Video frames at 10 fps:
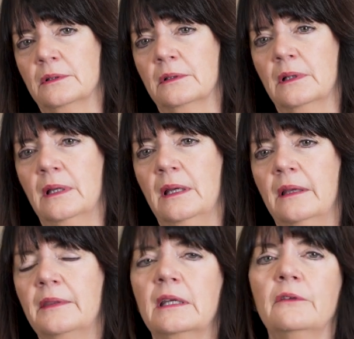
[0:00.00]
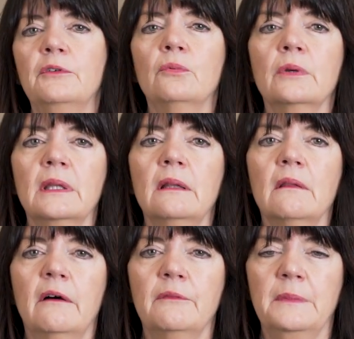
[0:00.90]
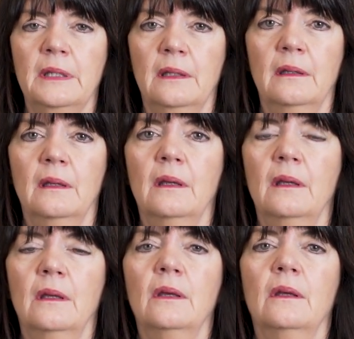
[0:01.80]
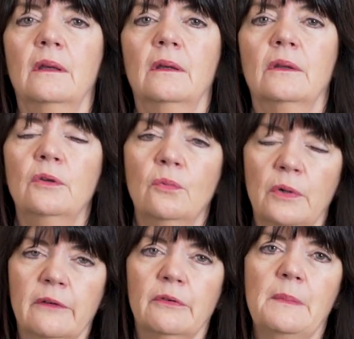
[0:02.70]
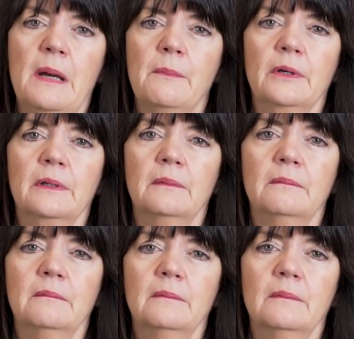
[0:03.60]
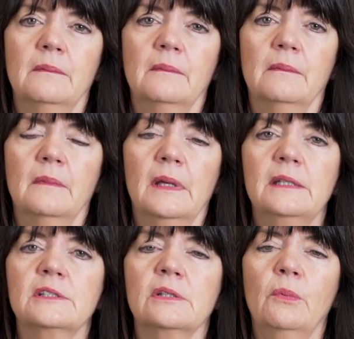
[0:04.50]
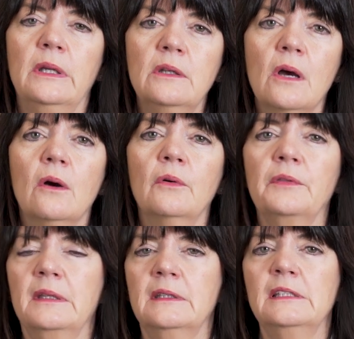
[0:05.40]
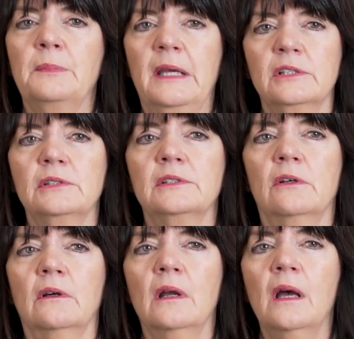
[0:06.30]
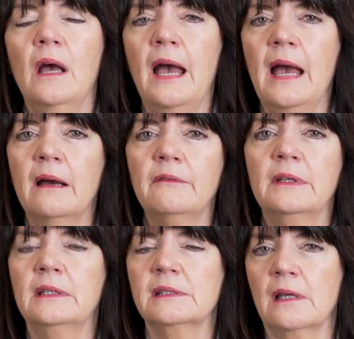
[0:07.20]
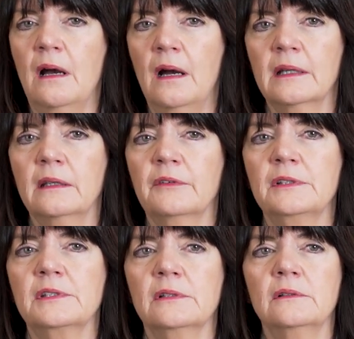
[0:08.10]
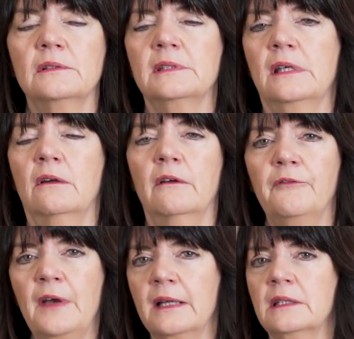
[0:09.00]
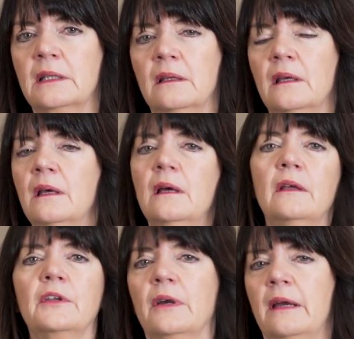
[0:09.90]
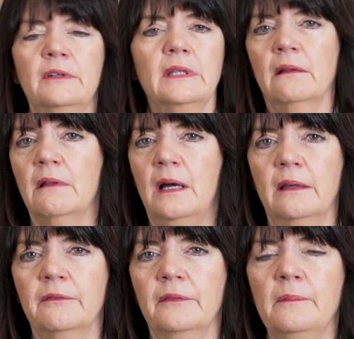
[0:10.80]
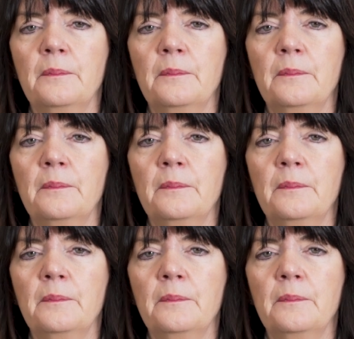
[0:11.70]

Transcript: her that if you really love me, you would have remembered. And so we know that these patients are having these cognitive concerns that are affecting their everyday life.